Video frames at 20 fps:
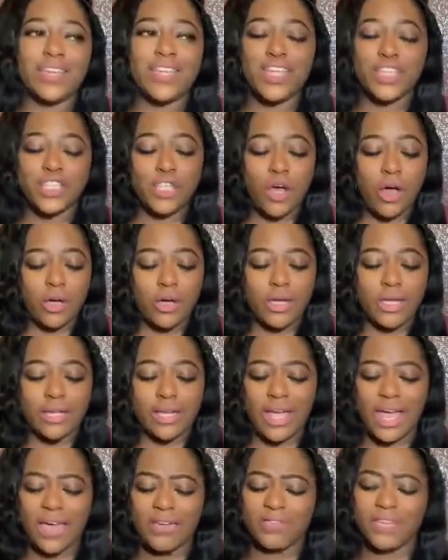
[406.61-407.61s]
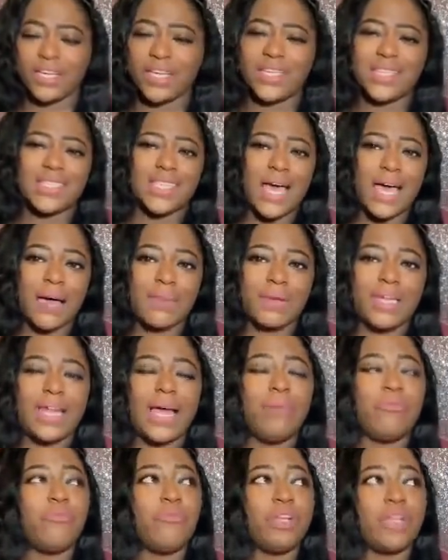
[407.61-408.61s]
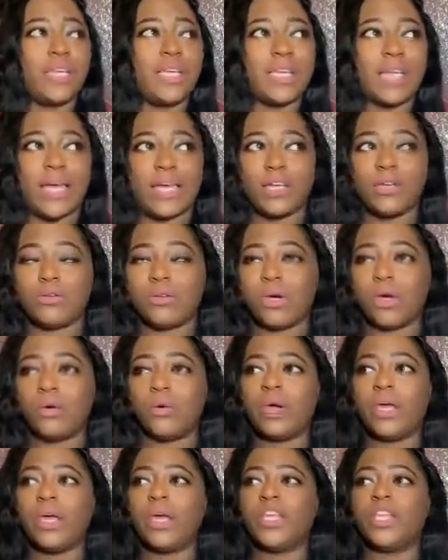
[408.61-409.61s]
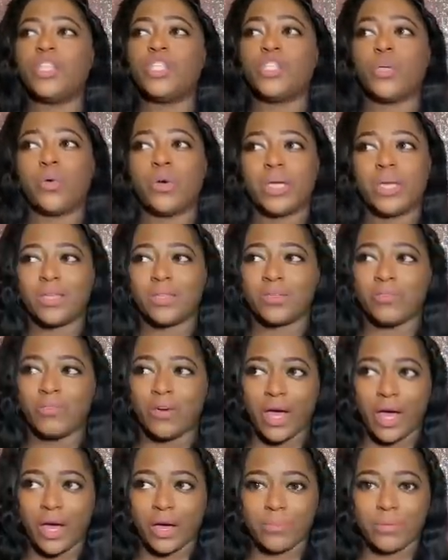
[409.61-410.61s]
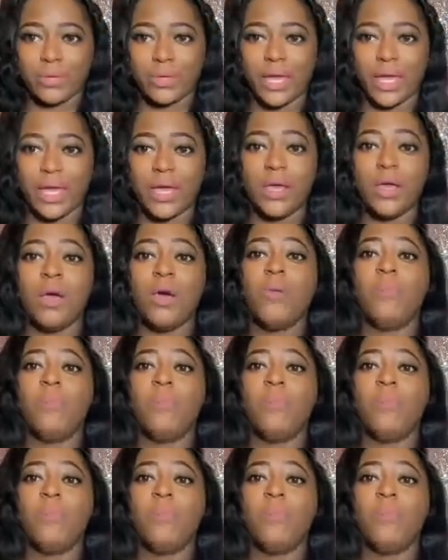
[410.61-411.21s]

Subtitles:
they're talking, they're having a good time, and I'm really, like, you know, enjoying the vibe, okay?